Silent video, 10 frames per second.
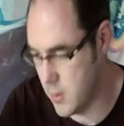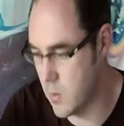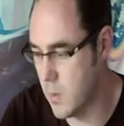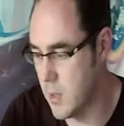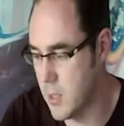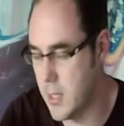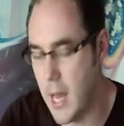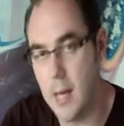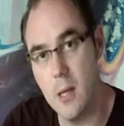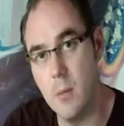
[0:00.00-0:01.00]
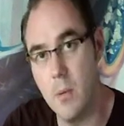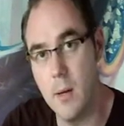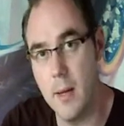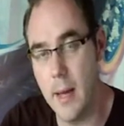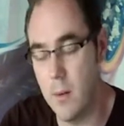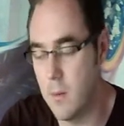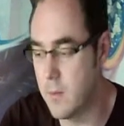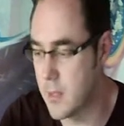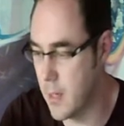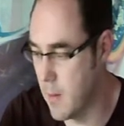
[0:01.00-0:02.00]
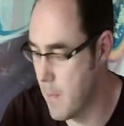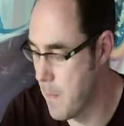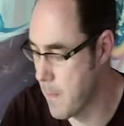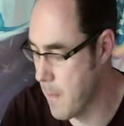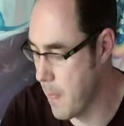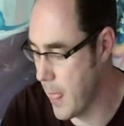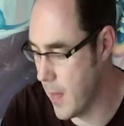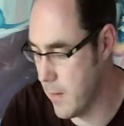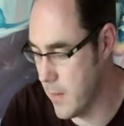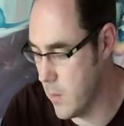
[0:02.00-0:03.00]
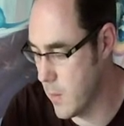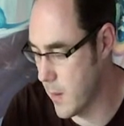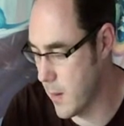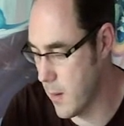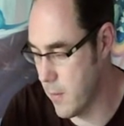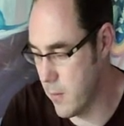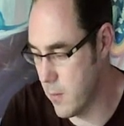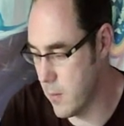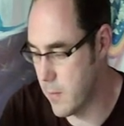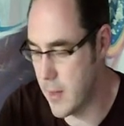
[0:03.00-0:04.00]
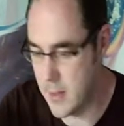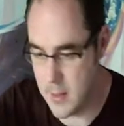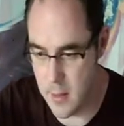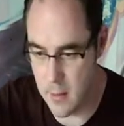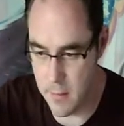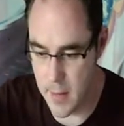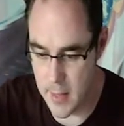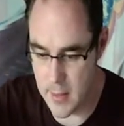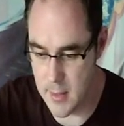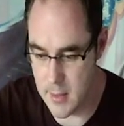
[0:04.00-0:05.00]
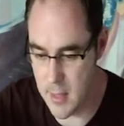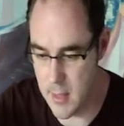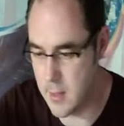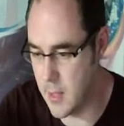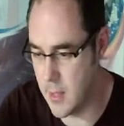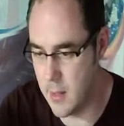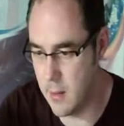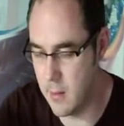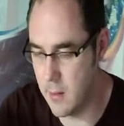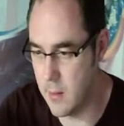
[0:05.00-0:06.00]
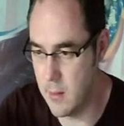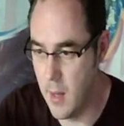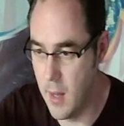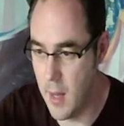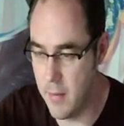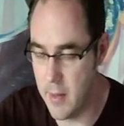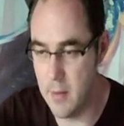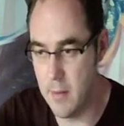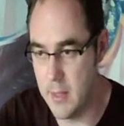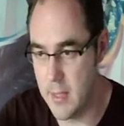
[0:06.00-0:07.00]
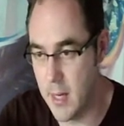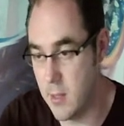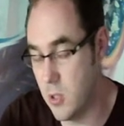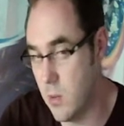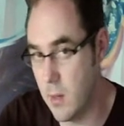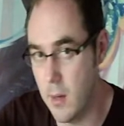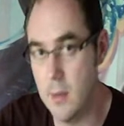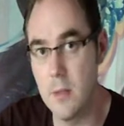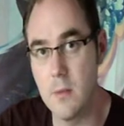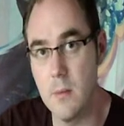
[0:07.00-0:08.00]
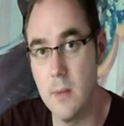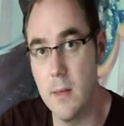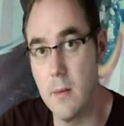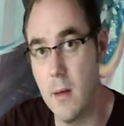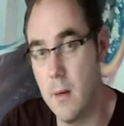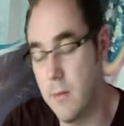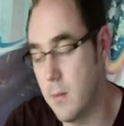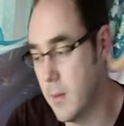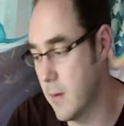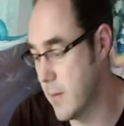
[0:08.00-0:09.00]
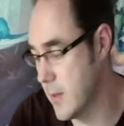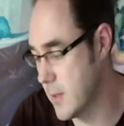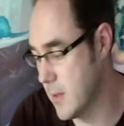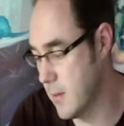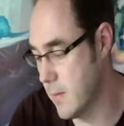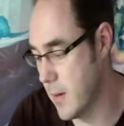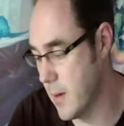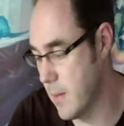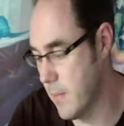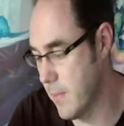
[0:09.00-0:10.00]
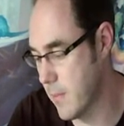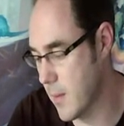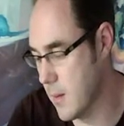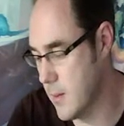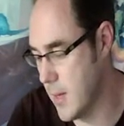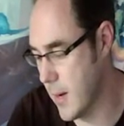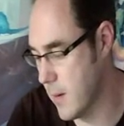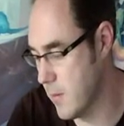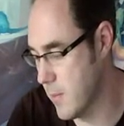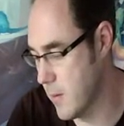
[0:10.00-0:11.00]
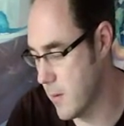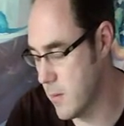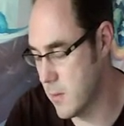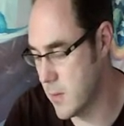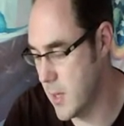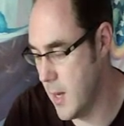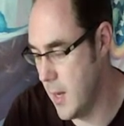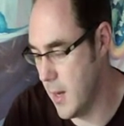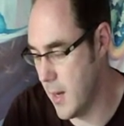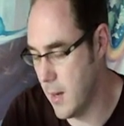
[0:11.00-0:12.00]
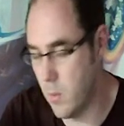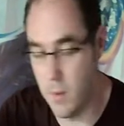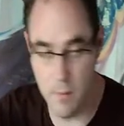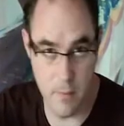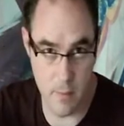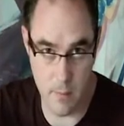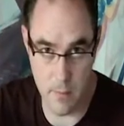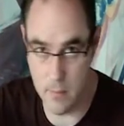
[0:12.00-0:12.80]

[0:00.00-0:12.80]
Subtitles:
which deck you put it out of. So if you want to go for an offensive Exorcist, then you can effectively take 2 cards from the offensive deck of miracles, and 1 from